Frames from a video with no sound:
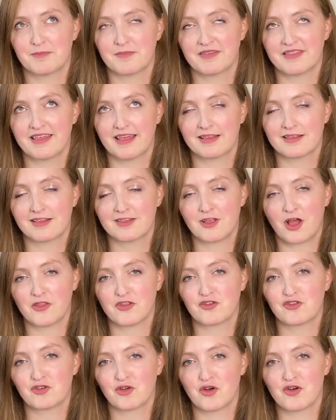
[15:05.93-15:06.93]
it's not the
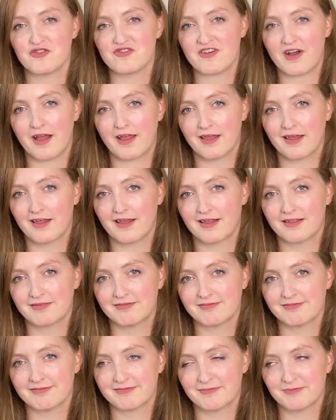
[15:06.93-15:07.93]
surefire
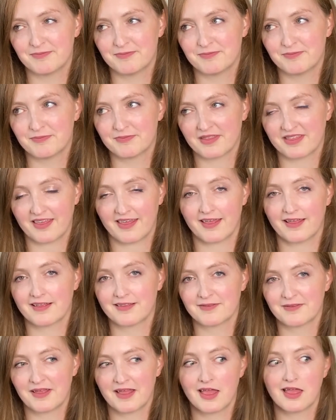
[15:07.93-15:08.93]

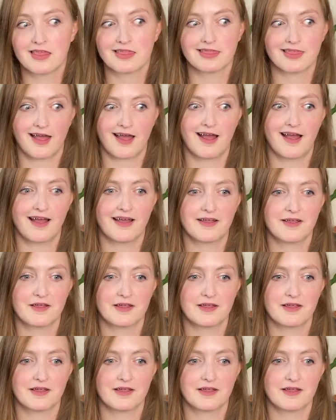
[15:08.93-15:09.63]
thing that